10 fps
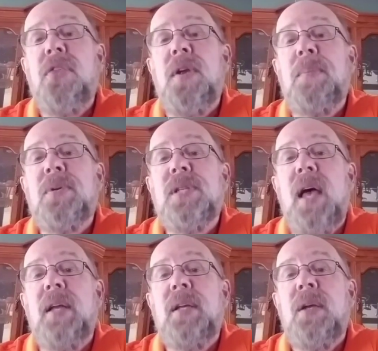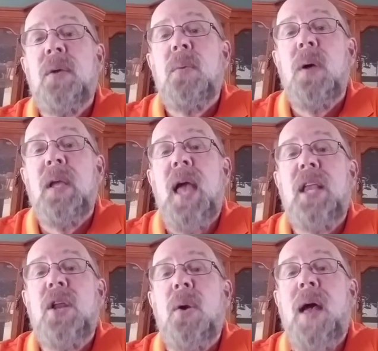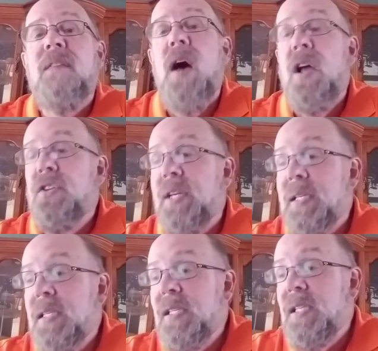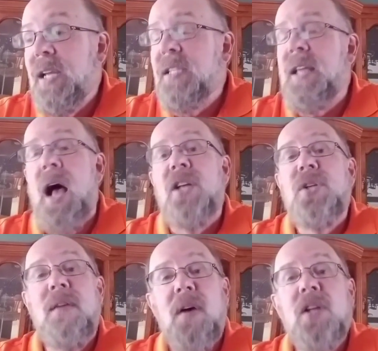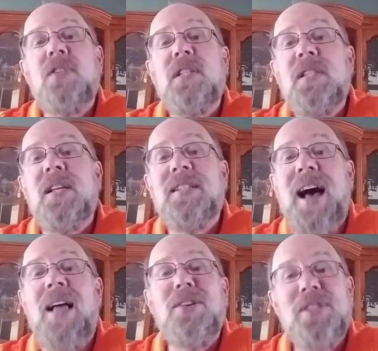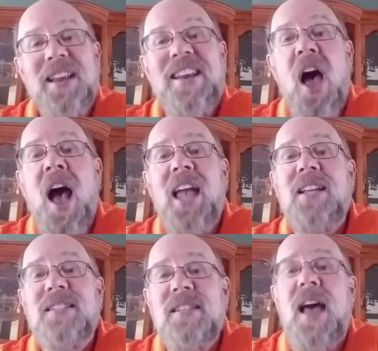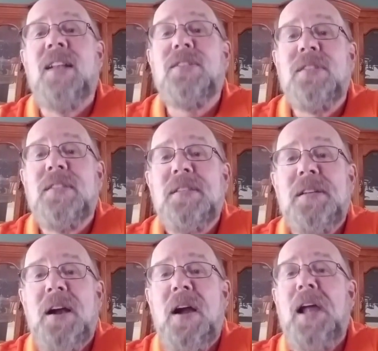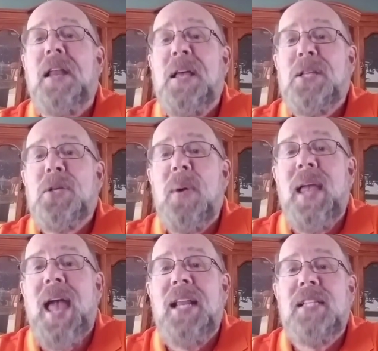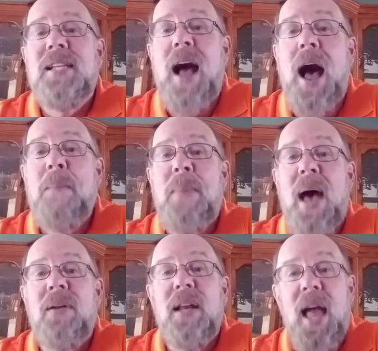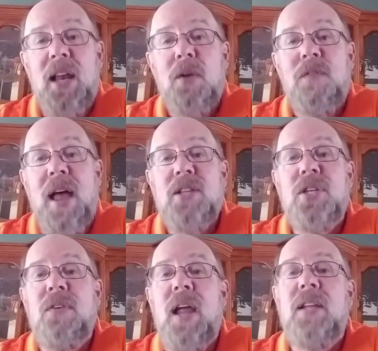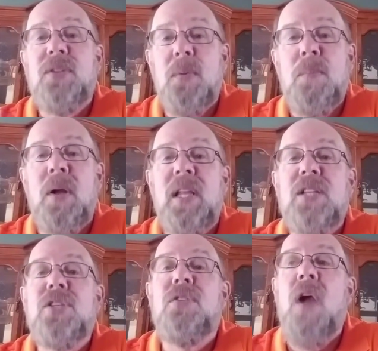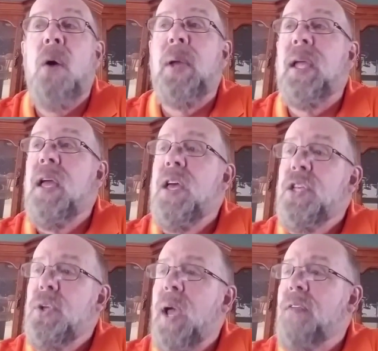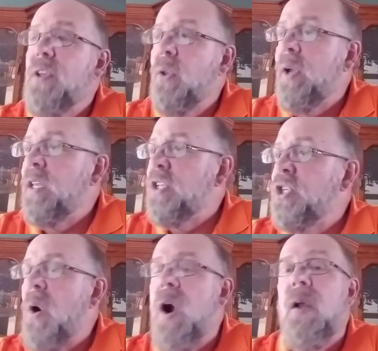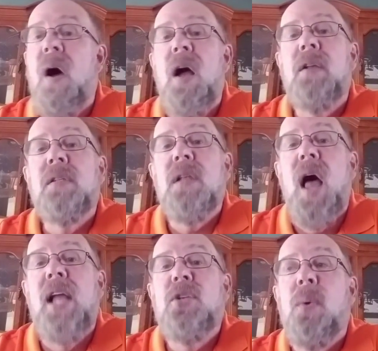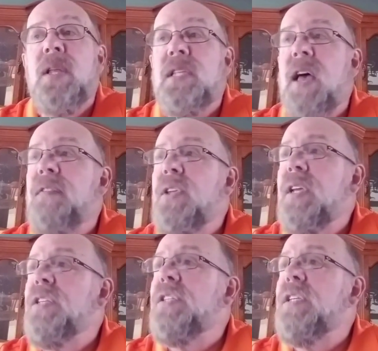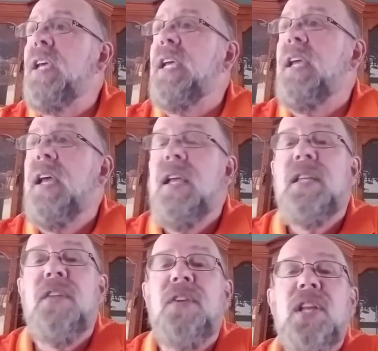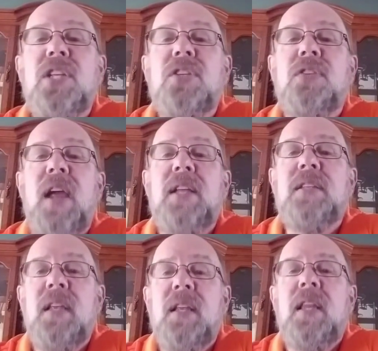3%. Well, again, you don't have $106, you have $106.09, all right? So again, it's compounded at a faster rate, so money is growing. So again, if you look at the chart on slide 27, you can see different interest rates,